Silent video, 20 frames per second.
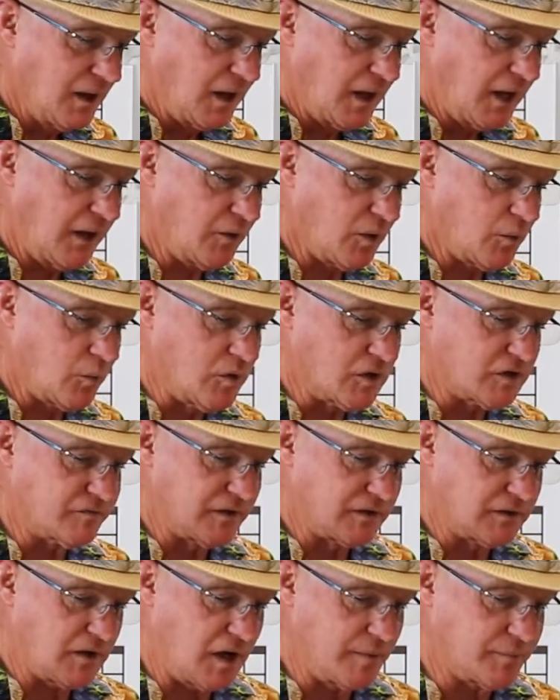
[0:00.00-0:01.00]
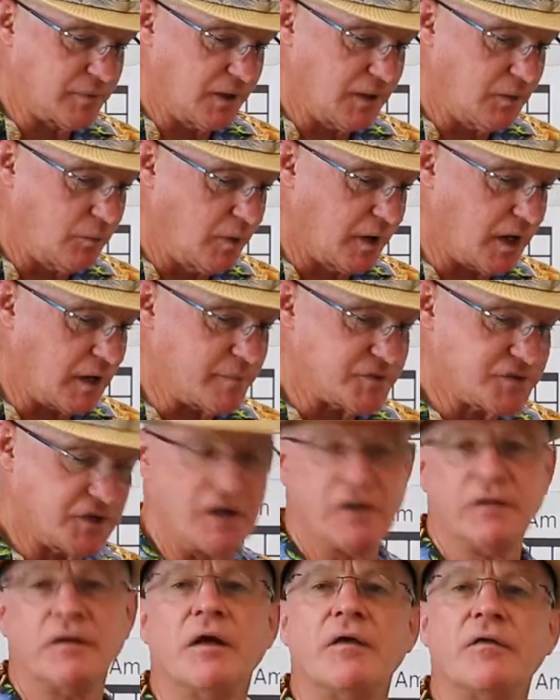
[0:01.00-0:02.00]
Here at Walkerville Library we're going to be
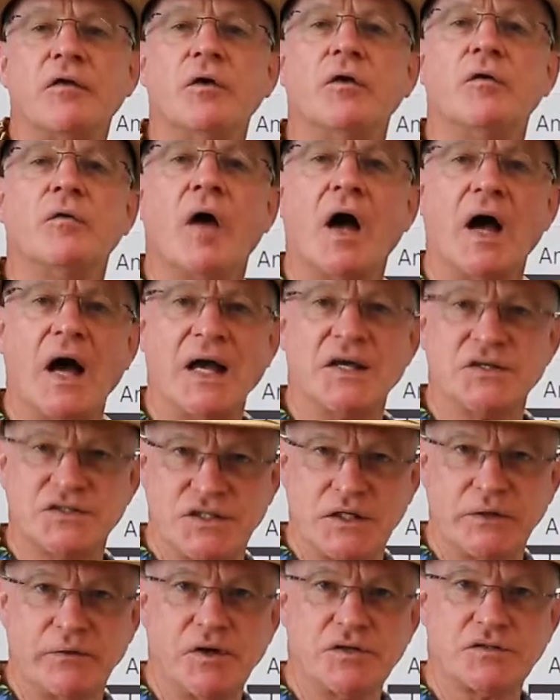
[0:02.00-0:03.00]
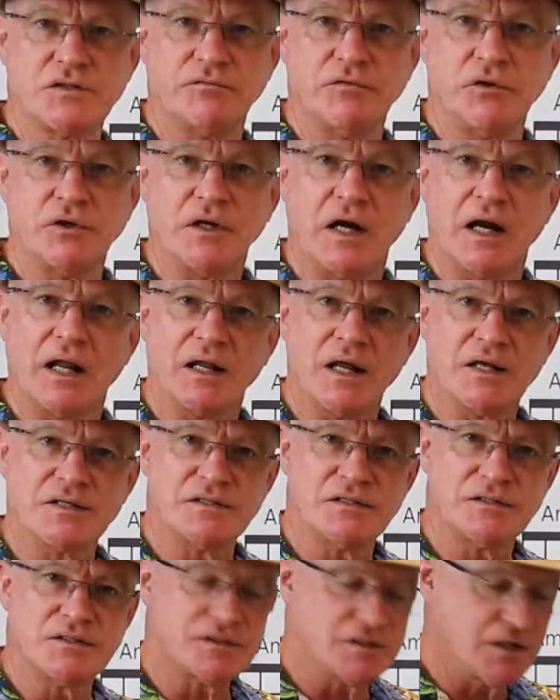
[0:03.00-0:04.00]
presenting you a series of ukulele
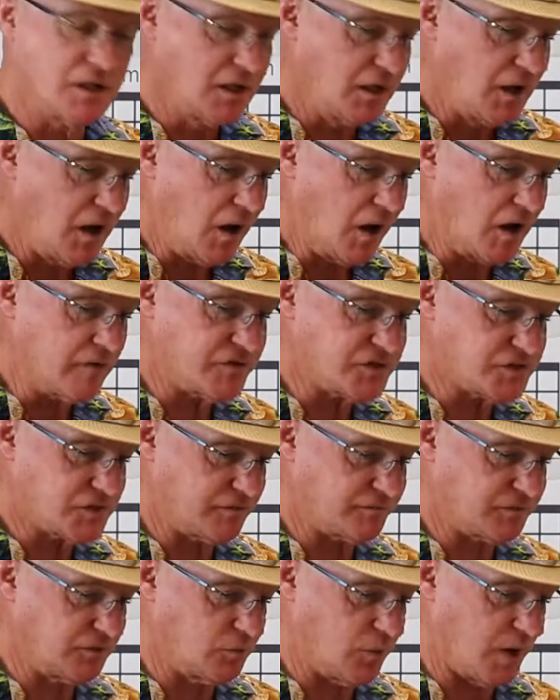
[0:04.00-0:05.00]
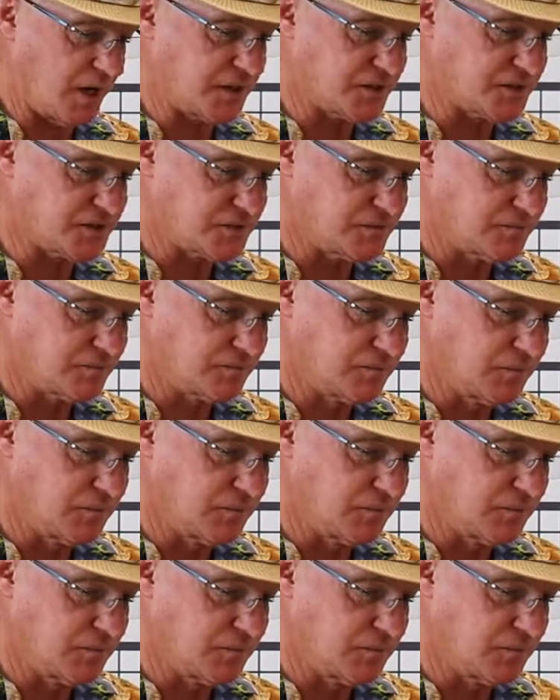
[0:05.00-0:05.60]
lessons over several weeks.